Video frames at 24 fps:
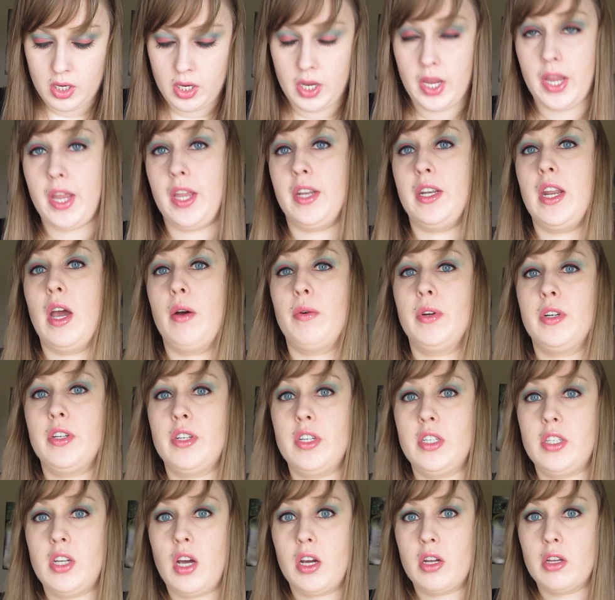And now we're going
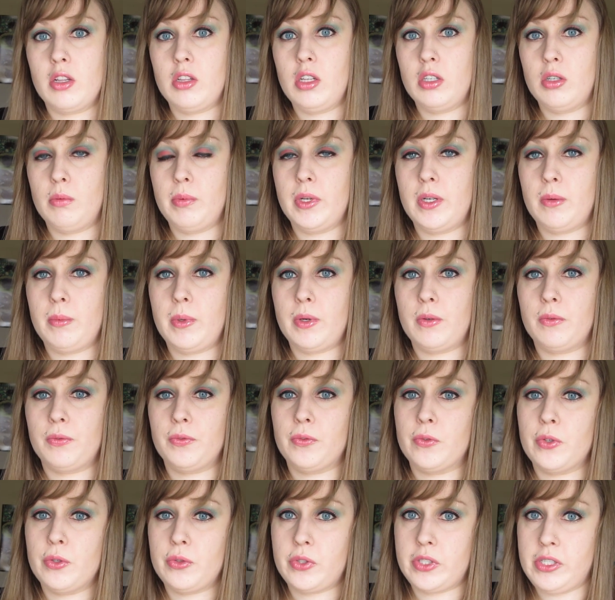to talk a little bit about
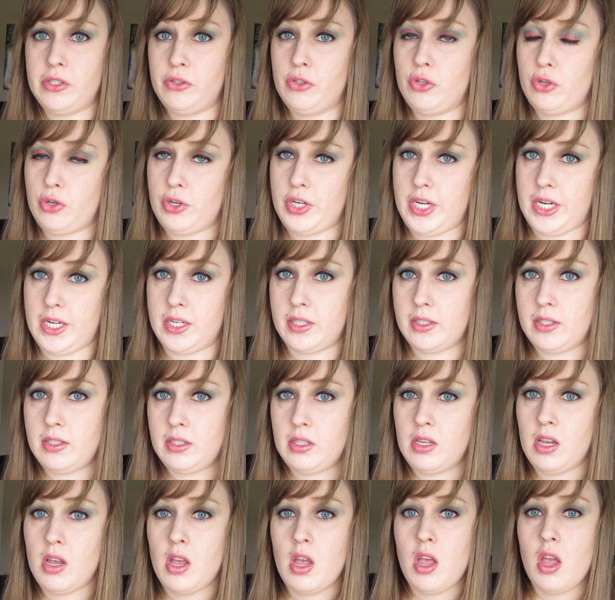fruits and
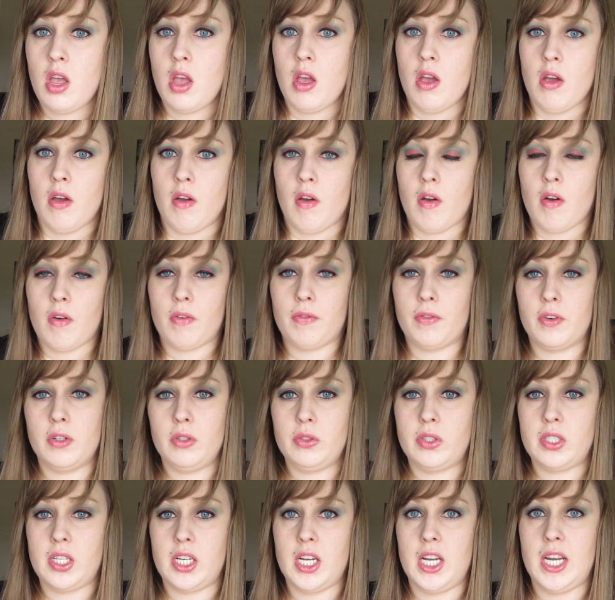treats.
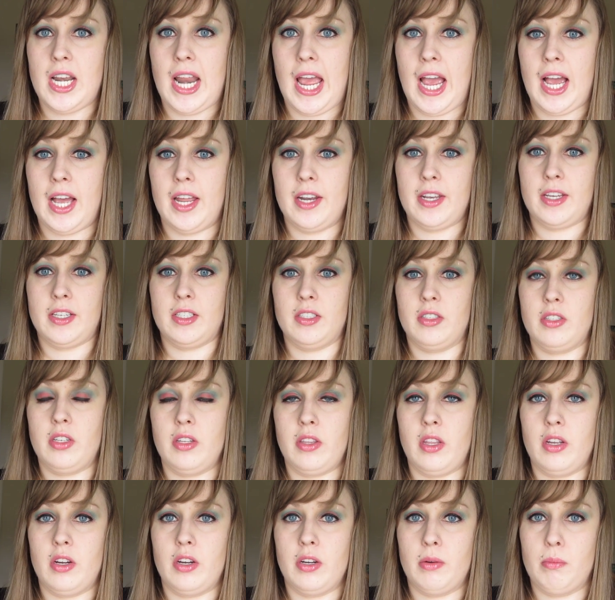Fruits I didn't add into
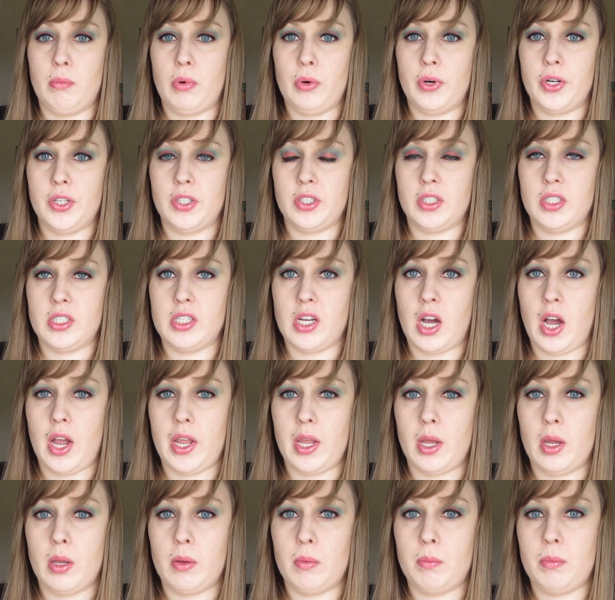their important
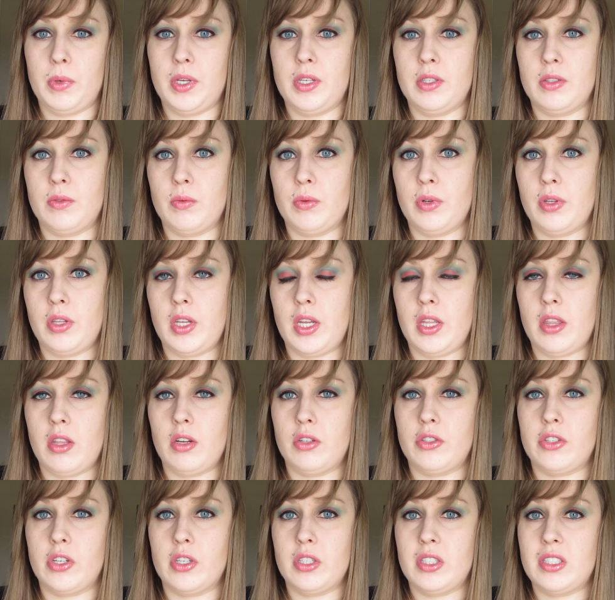diet because really
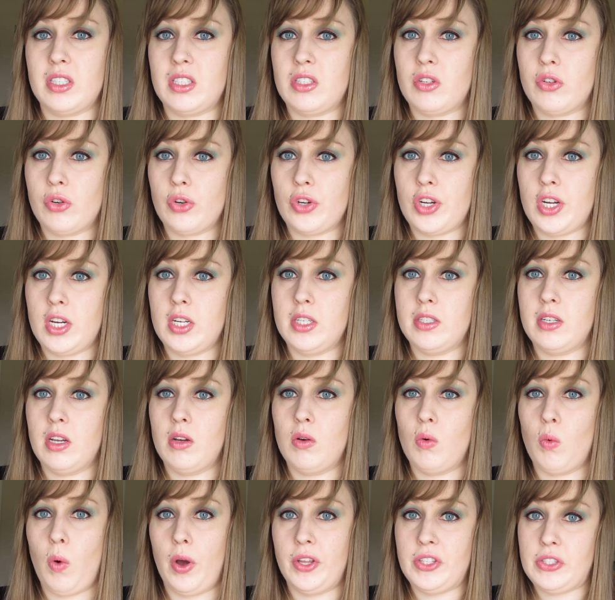they're just a treat
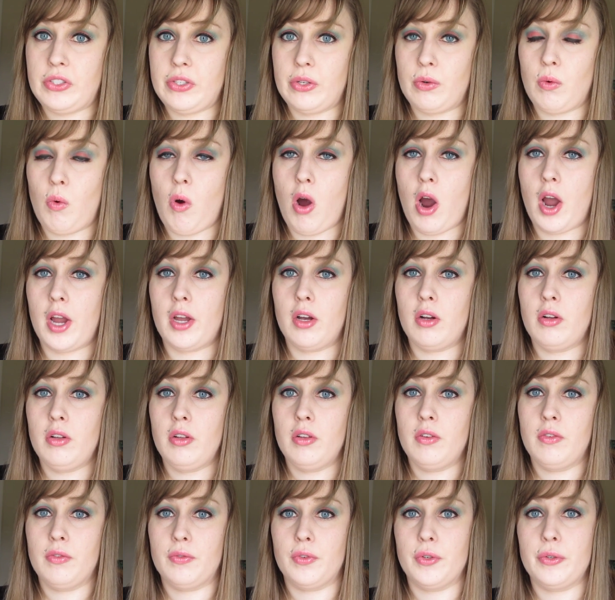once in a while.
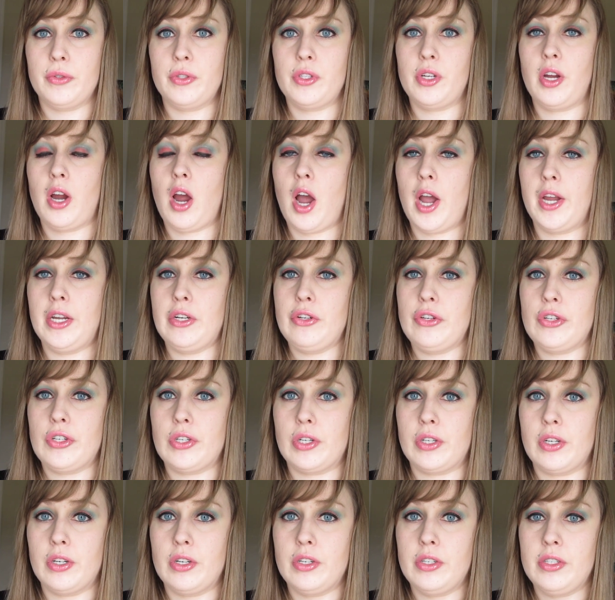Fruits are high in
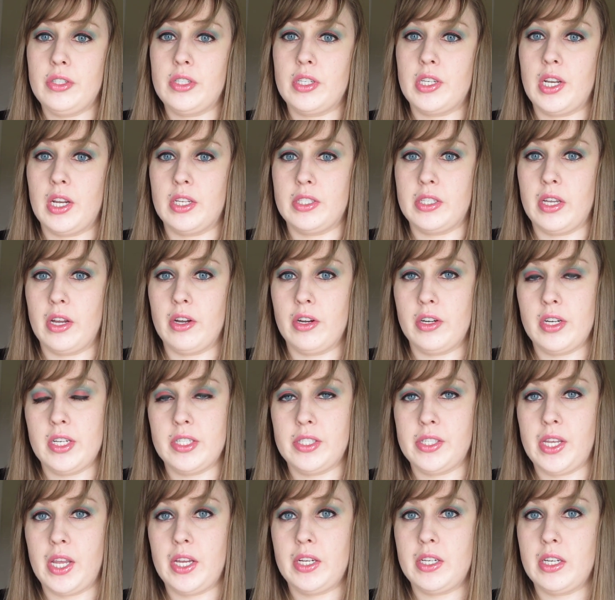sugars, and as I already
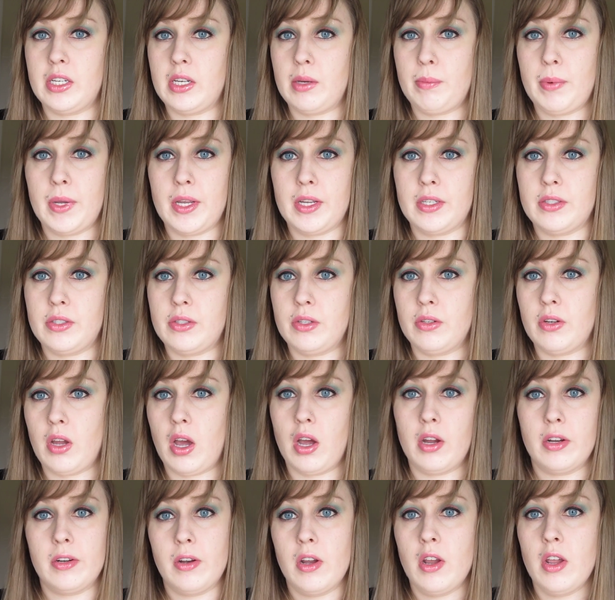said, guinea pigs do
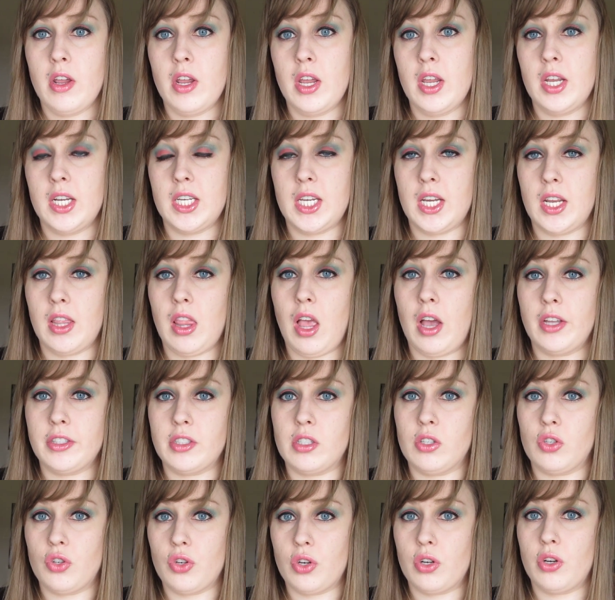not need
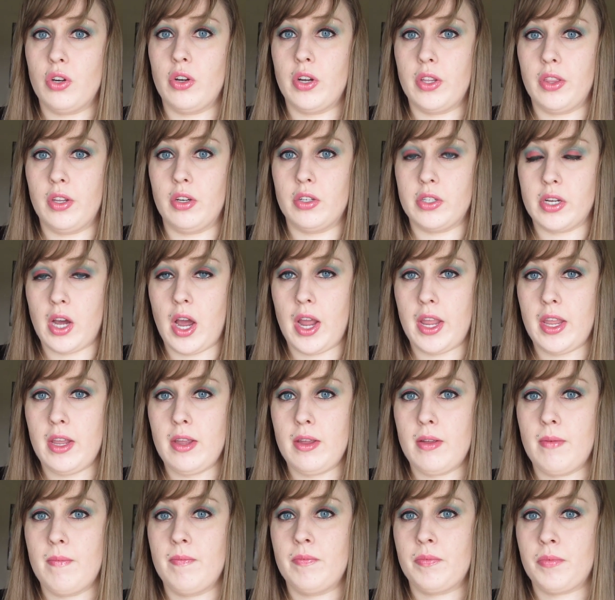lots of sugar in their
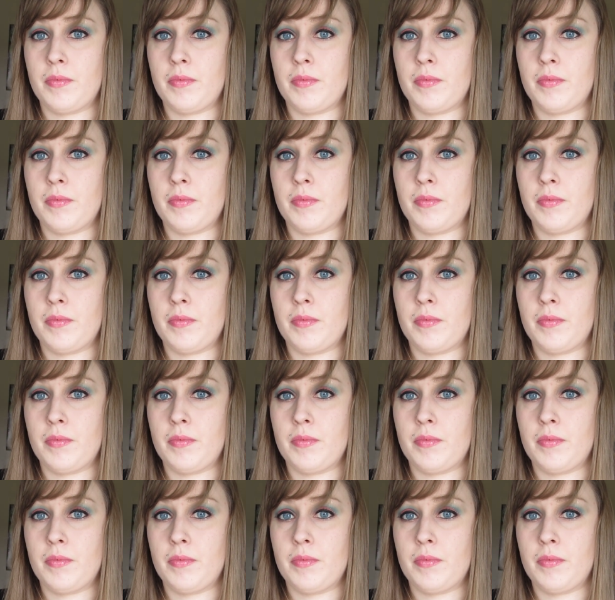diet.